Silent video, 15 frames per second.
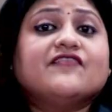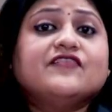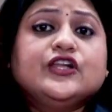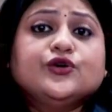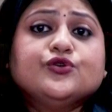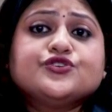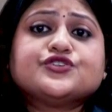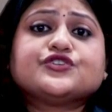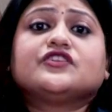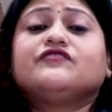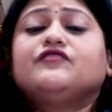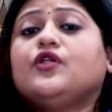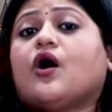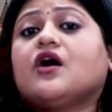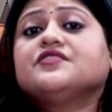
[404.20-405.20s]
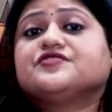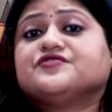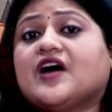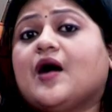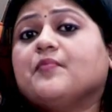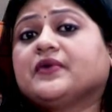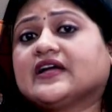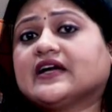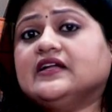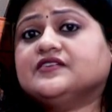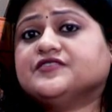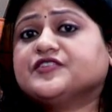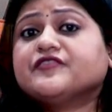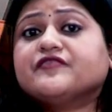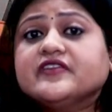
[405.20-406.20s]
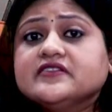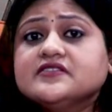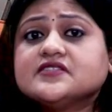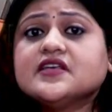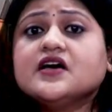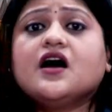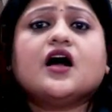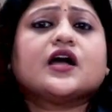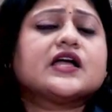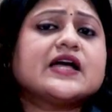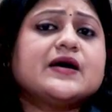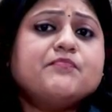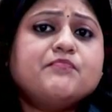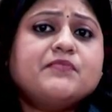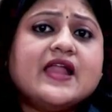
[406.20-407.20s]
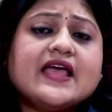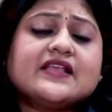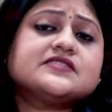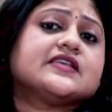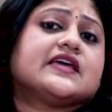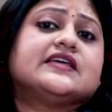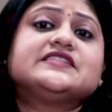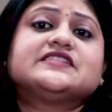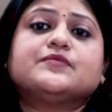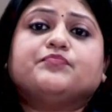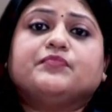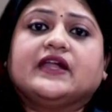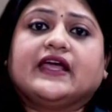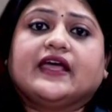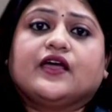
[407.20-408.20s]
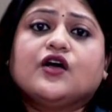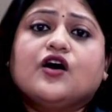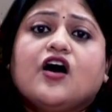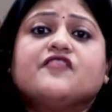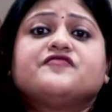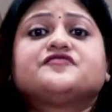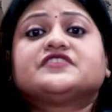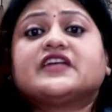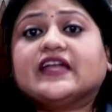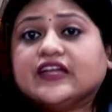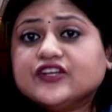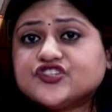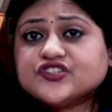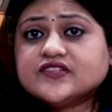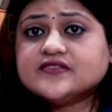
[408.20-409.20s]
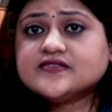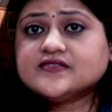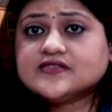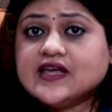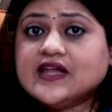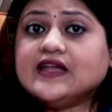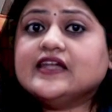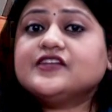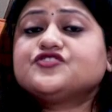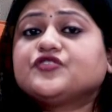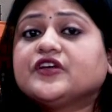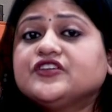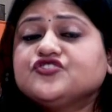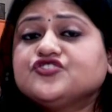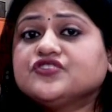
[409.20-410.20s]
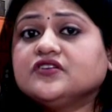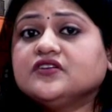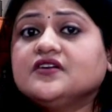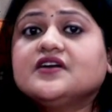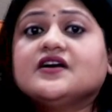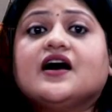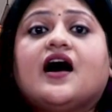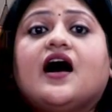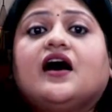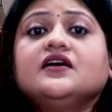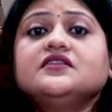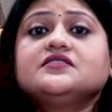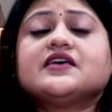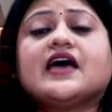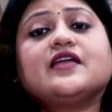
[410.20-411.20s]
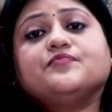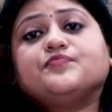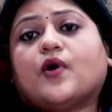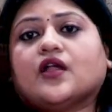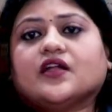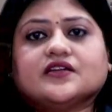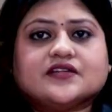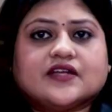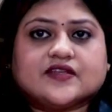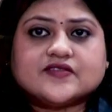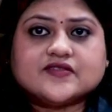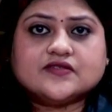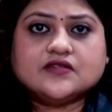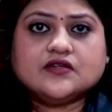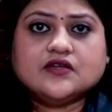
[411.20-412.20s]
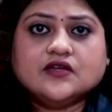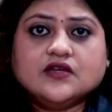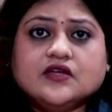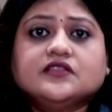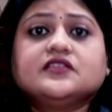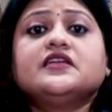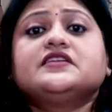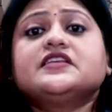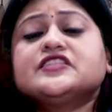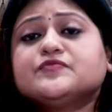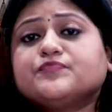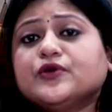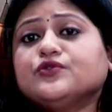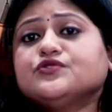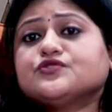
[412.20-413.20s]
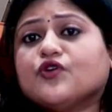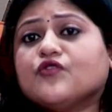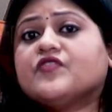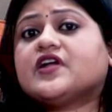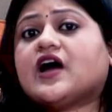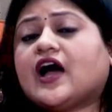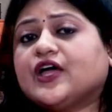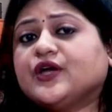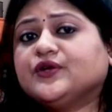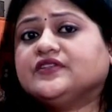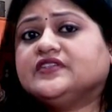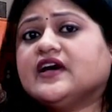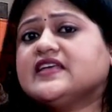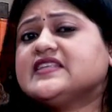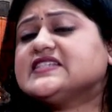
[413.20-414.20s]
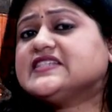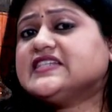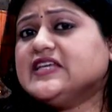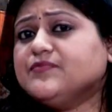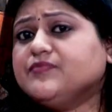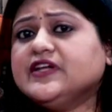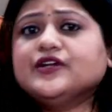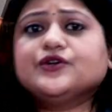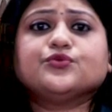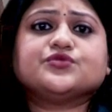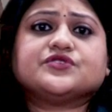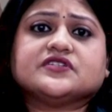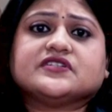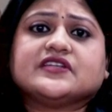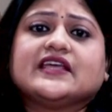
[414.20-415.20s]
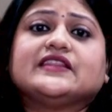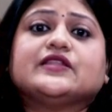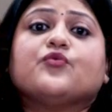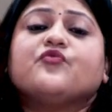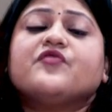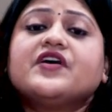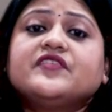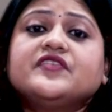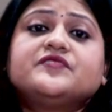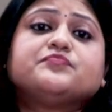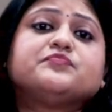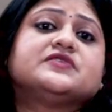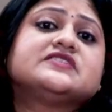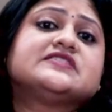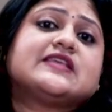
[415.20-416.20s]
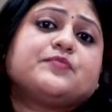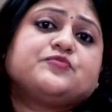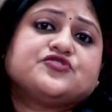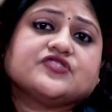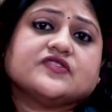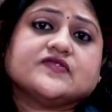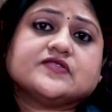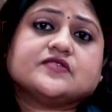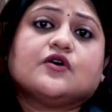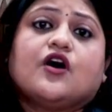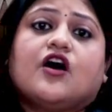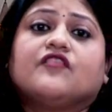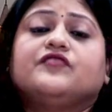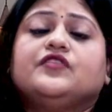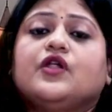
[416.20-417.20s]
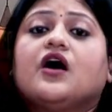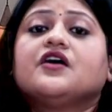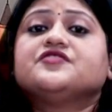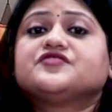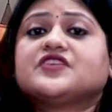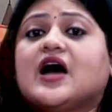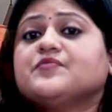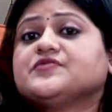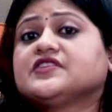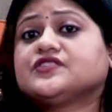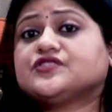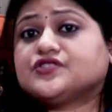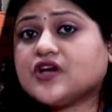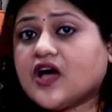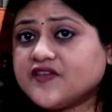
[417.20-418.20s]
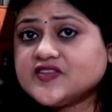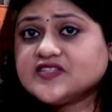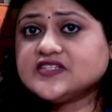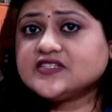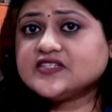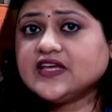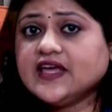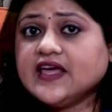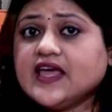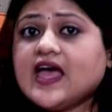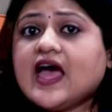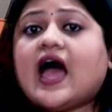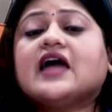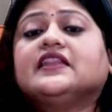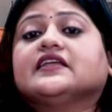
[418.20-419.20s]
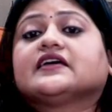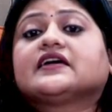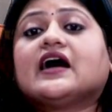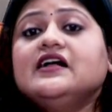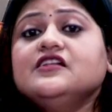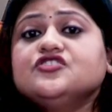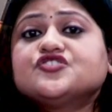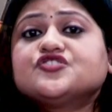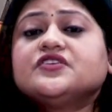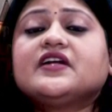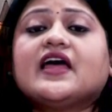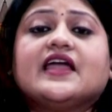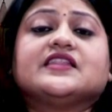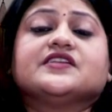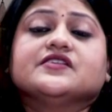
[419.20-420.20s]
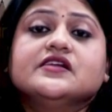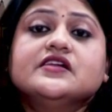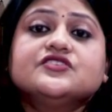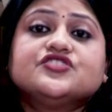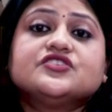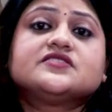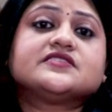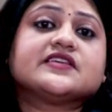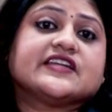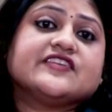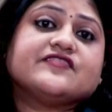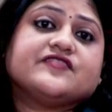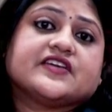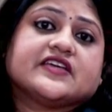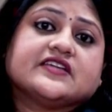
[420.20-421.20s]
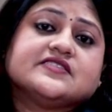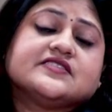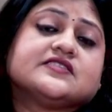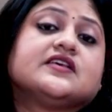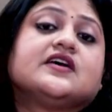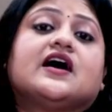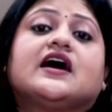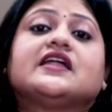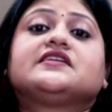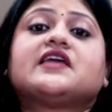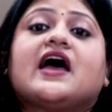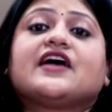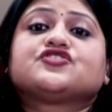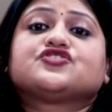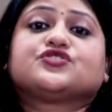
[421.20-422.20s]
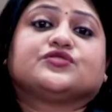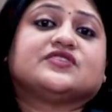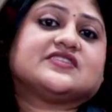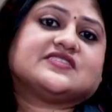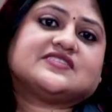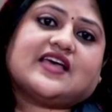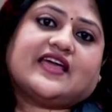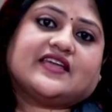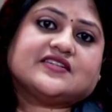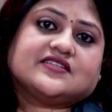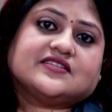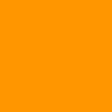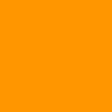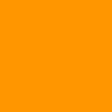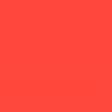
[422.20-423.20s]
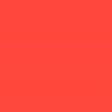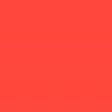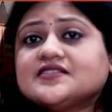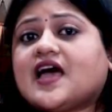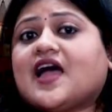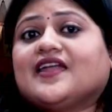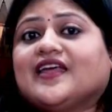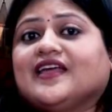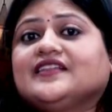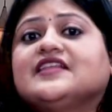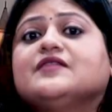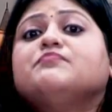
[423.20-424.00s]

evolution of Lord Ram cult reveals a complex interplay of traditions, literature, art and politics. The dispute over Ayodhya is deeply rooted in the varied perceptions of Lord Ram's historicity and the cultural and religious significance attached to the site. Understanding the